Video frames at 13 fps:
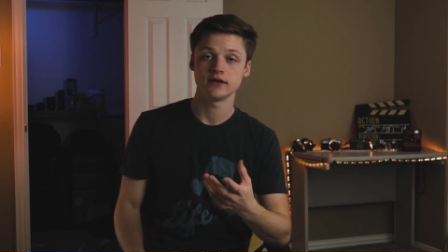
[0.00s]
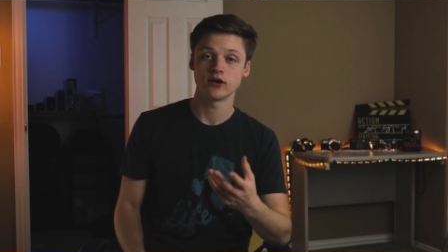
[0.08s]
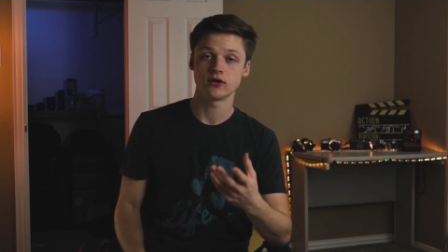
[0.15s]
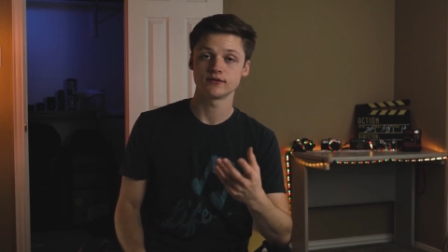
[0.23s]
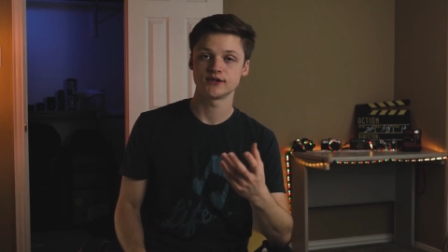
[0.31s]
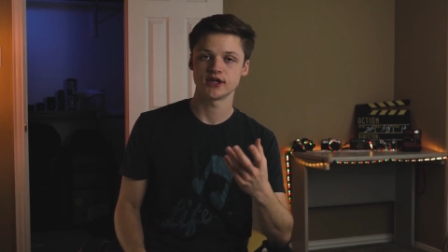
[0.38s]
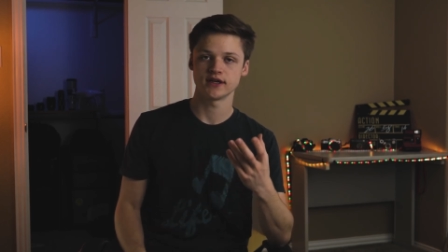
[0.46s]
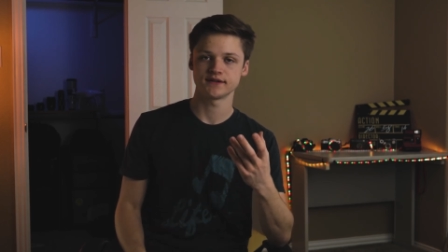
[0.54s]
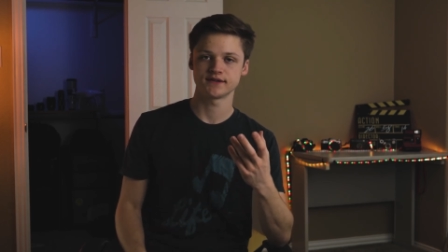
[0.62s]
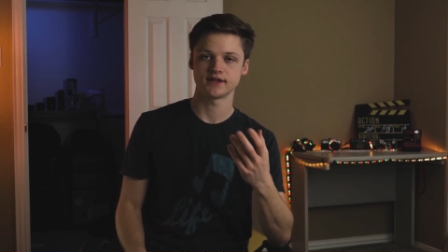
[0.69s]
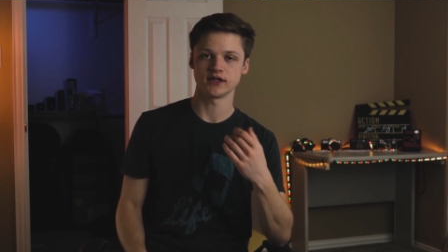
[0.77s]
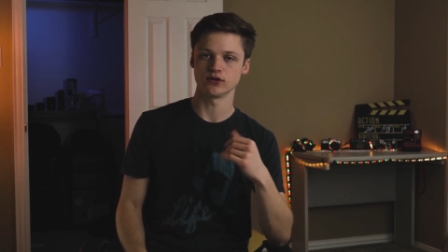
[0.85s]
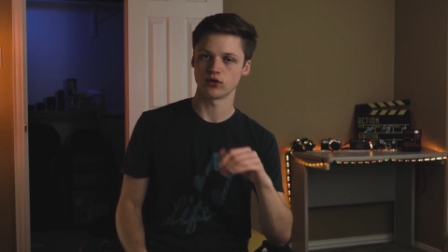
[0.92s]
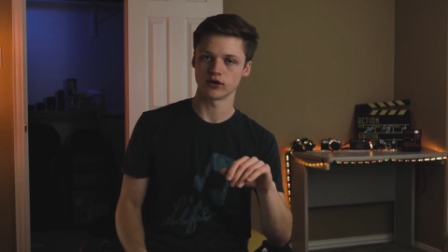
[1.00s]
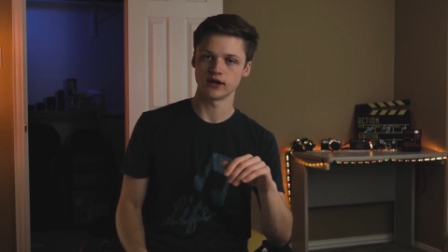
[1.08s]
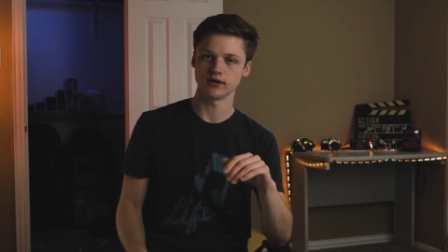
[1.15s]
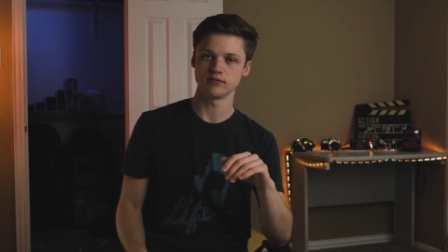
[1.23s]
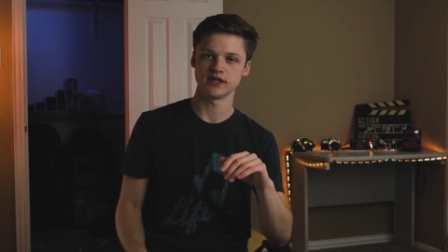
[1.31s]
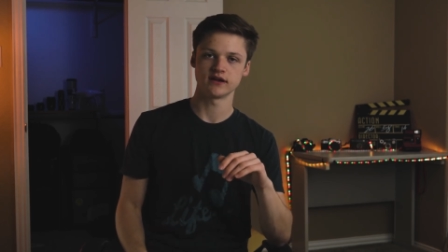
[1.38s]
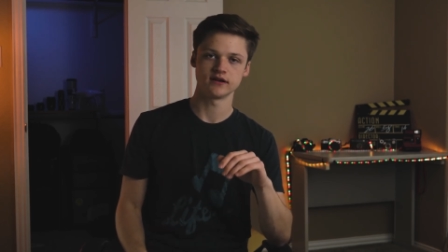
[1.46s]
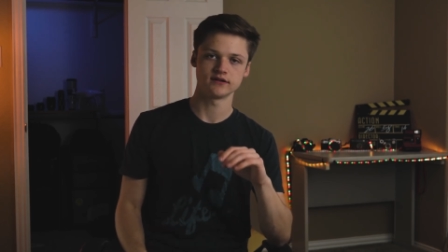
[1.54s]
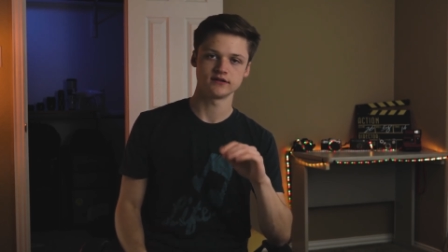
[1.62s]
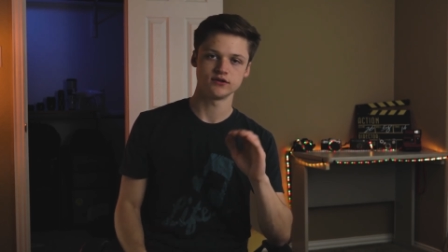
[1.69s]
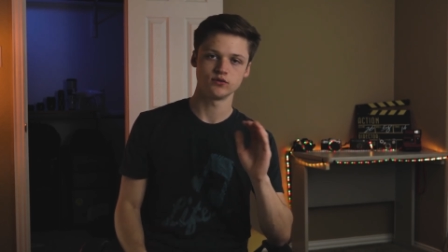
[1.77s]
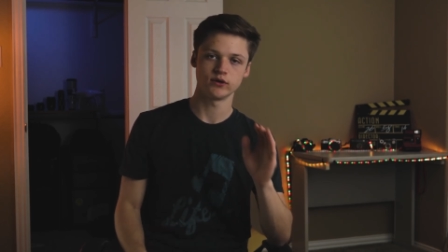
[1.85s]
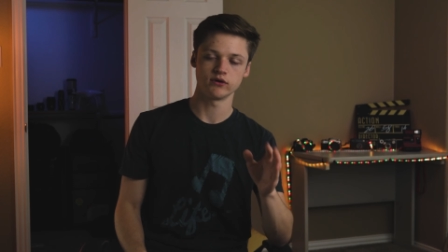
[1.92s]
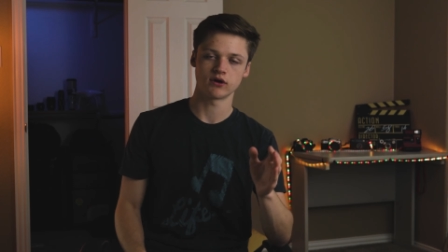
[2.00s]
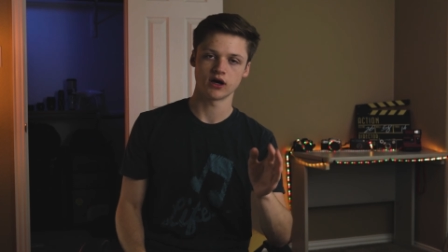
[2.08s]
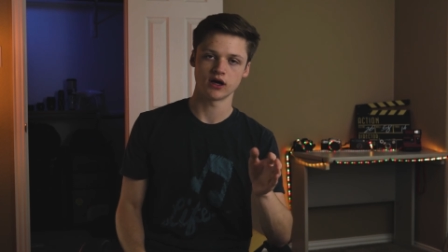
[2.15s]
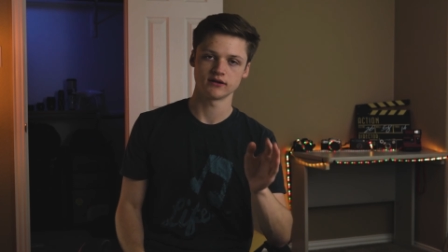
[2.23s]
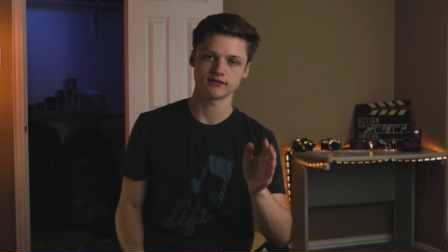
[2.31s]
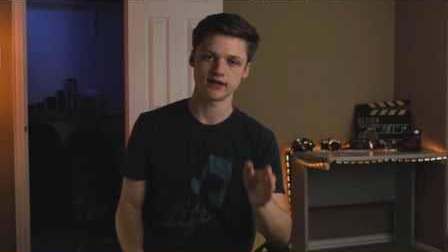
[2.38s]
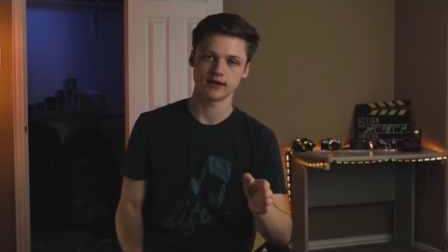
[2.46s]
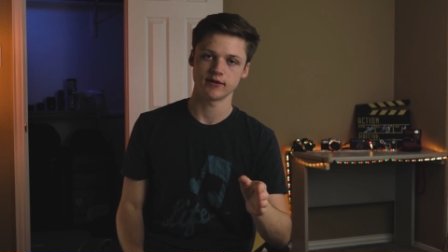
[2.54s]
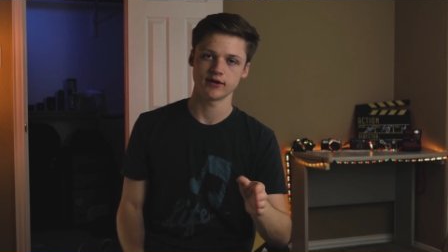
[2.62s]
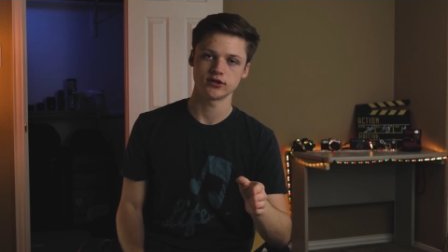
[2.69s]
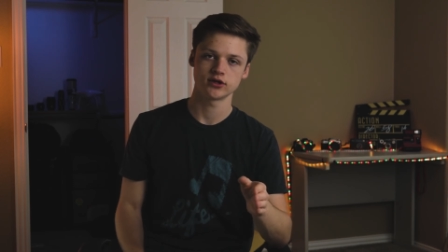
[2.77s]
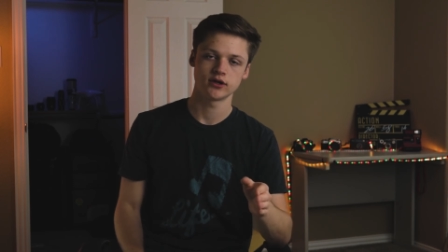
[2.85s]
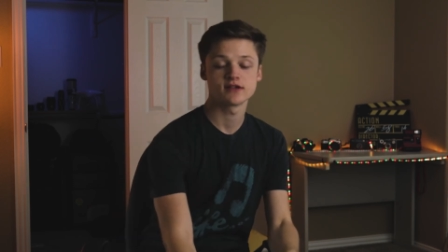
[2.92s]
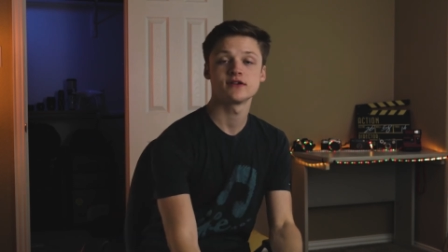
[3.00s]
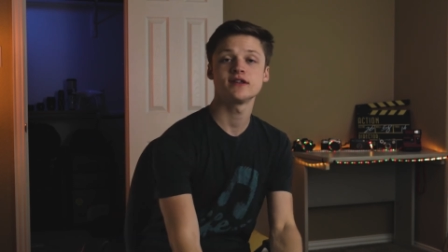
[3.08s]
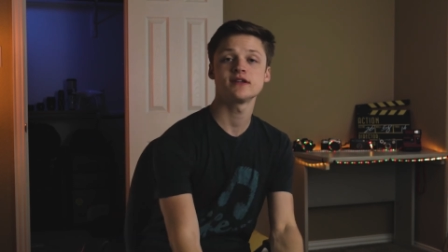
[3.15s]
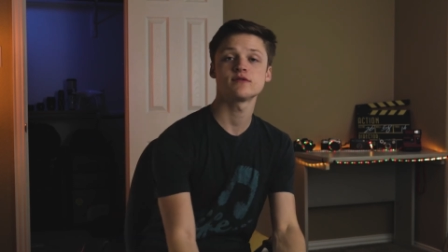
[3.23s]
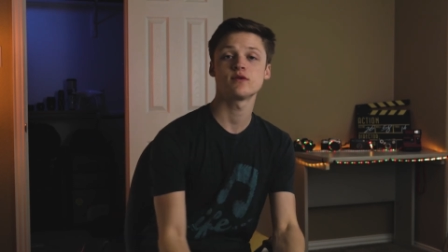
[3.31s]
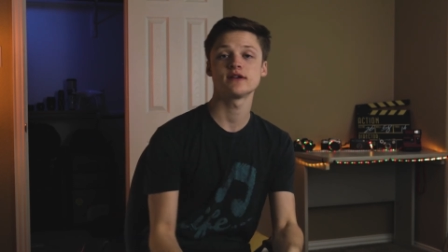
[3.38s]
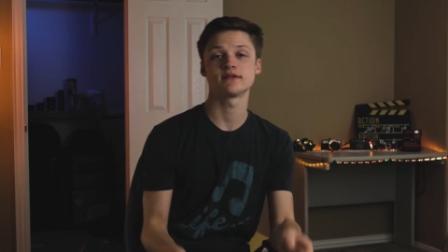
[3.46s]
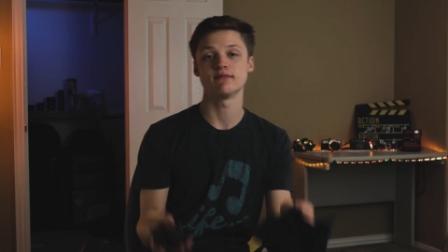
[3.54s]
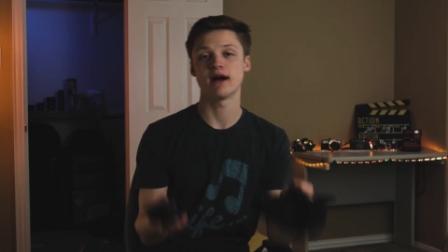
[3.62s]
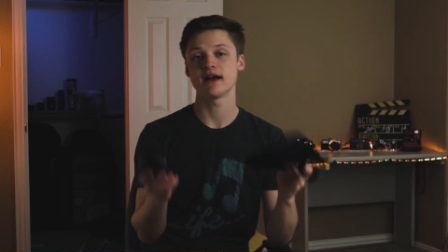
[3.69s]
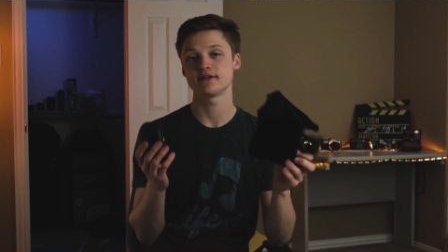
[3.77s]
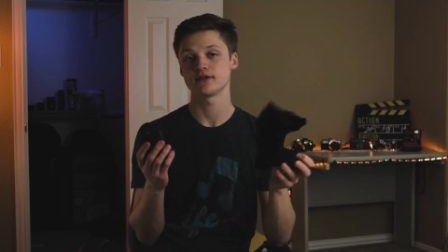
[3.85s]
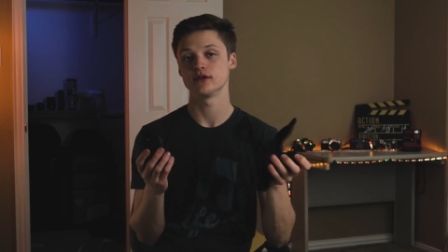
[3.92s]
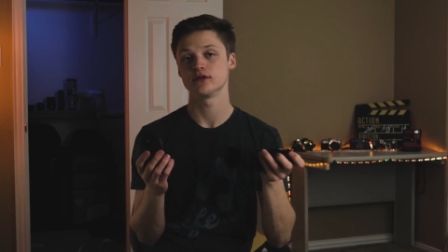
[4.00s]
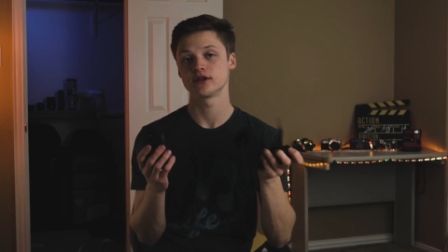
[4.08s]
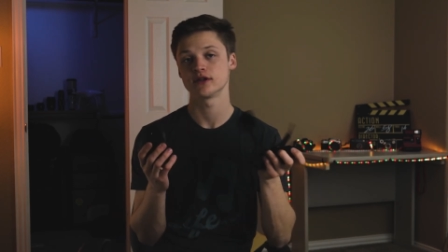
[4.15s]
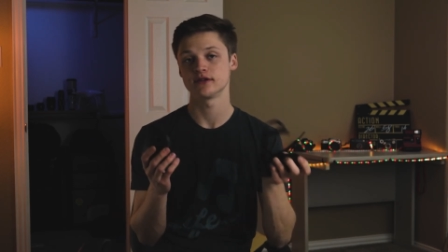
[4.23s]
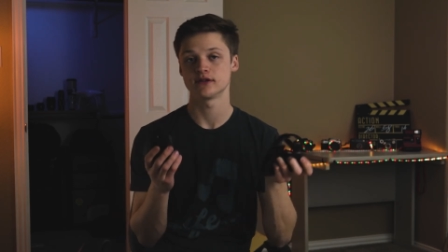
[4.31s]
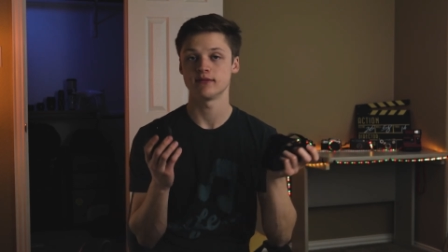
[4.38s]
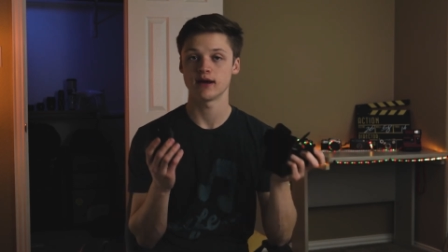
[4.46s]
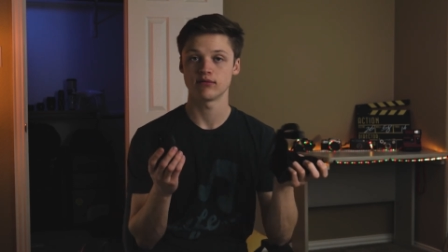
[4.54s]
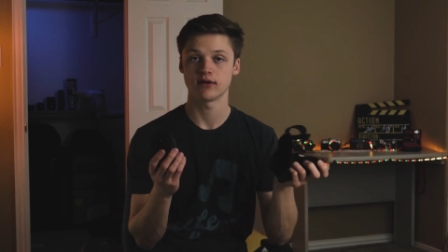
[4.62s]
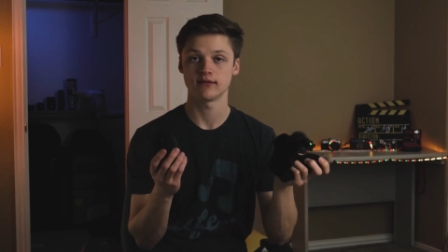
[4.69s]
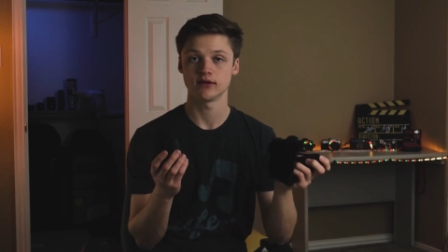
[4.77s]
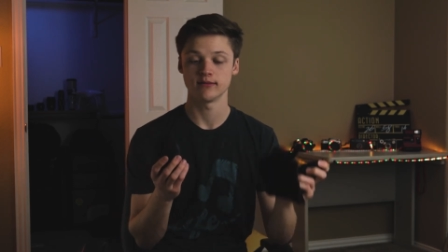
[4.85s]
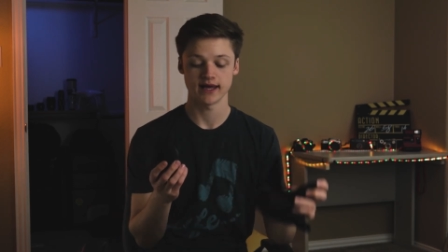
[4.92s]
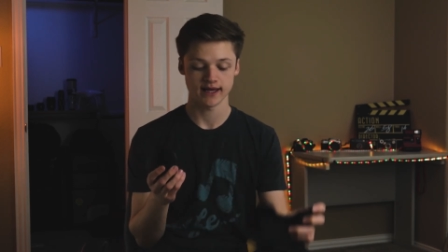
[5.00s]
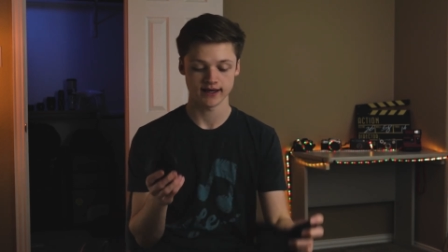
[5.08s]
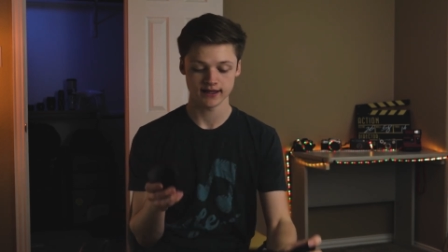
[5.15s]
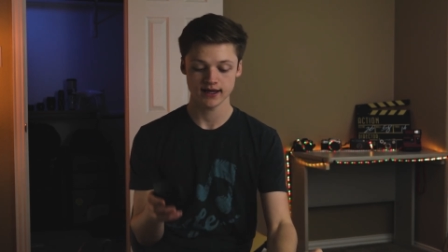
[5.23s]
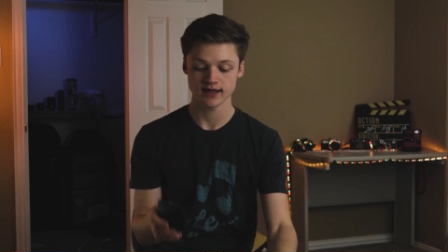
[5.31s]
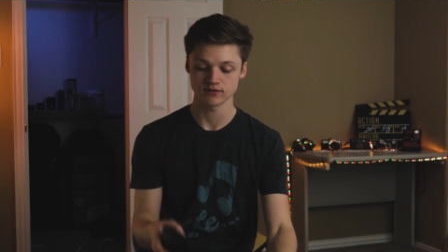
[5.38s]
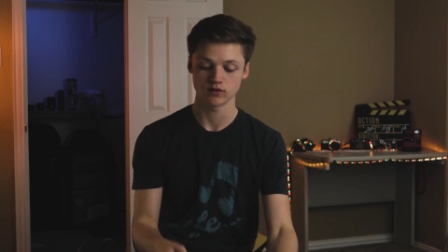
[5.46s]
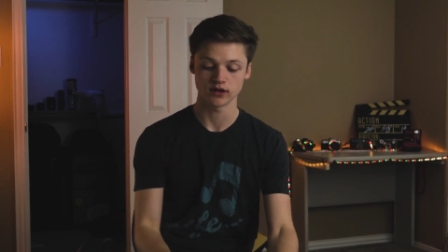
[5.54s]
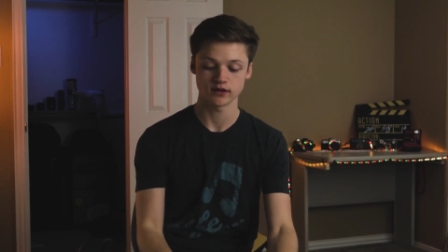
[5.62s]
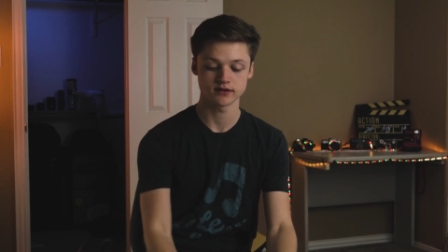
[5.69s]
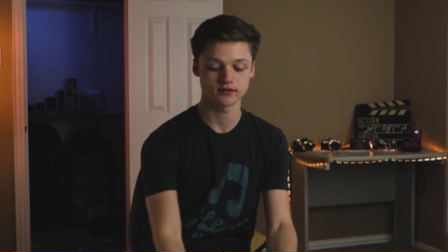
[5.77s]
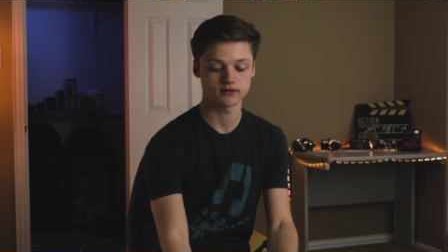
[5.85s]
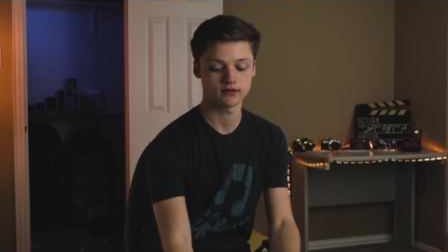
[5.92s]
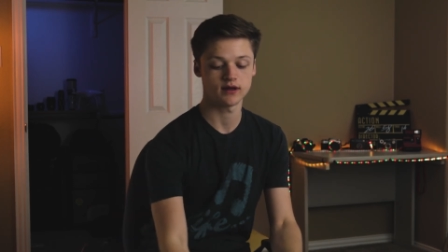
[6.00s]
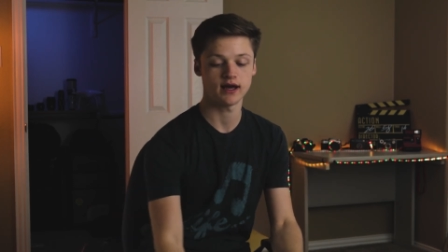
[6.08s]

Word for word: Don't just ignore it because you will cause damage. So this was my solution to my problem and it has worked.